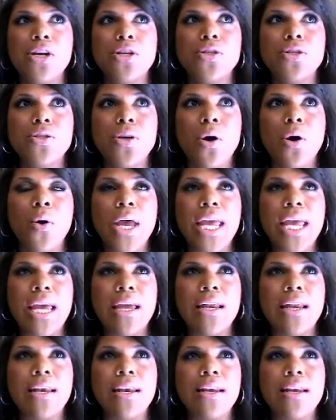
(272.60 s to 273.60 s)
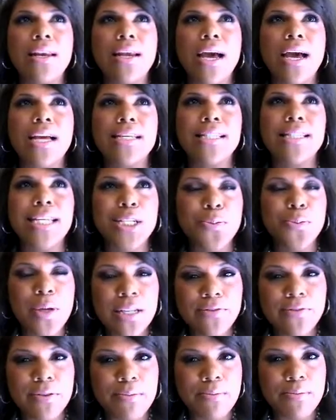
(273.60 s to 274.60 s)
So in 6
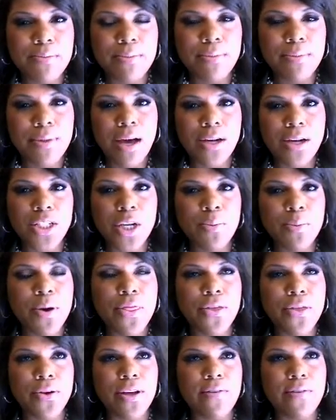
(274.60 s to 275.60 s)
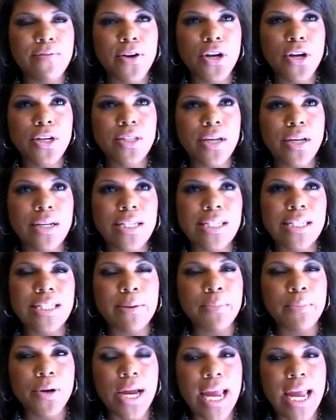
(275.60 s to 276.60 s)
weeks from October 31st, on
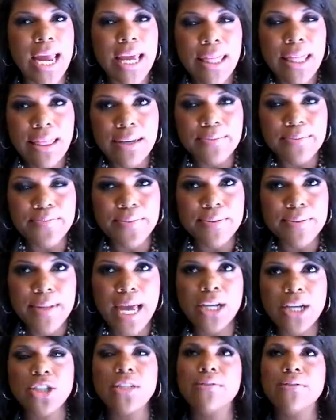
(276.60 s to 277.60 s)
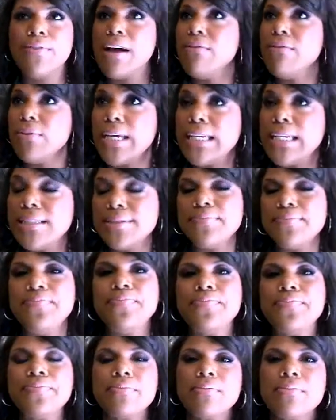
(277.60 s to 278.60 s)
December 8th, actually 5 weeks,
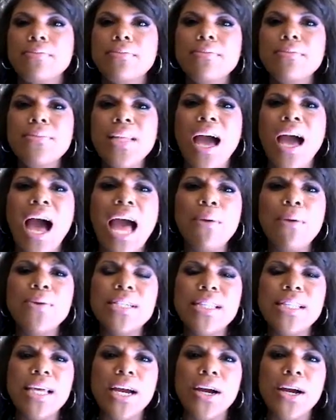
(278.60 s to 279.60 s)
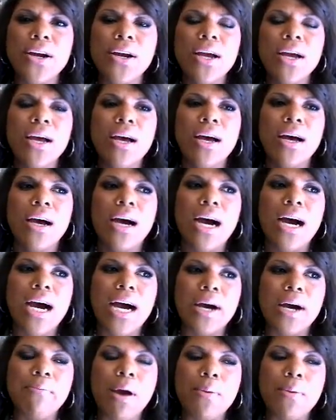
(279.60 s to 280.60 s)
I was there.
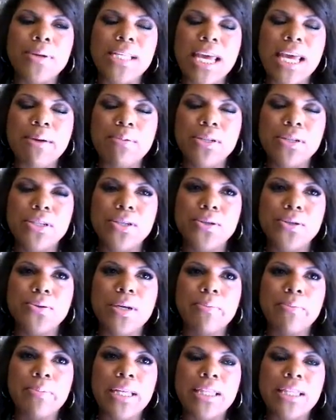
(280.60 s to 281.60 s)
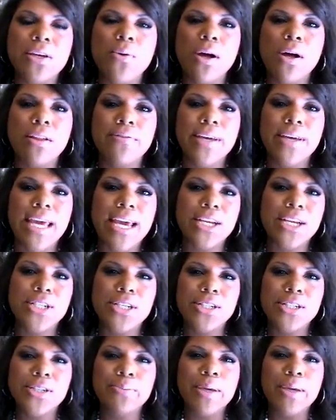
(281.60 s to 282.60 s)
I was able to complete the
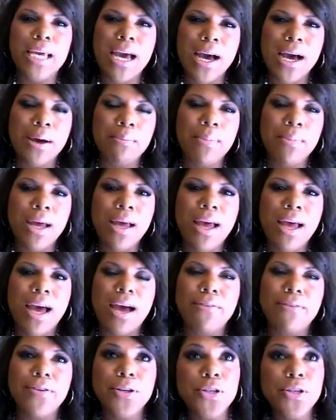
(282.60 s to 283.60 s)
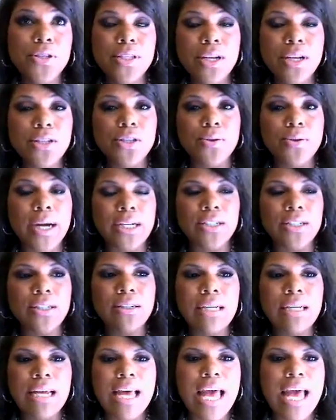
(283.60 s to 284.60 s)
qualification to become a future sales director,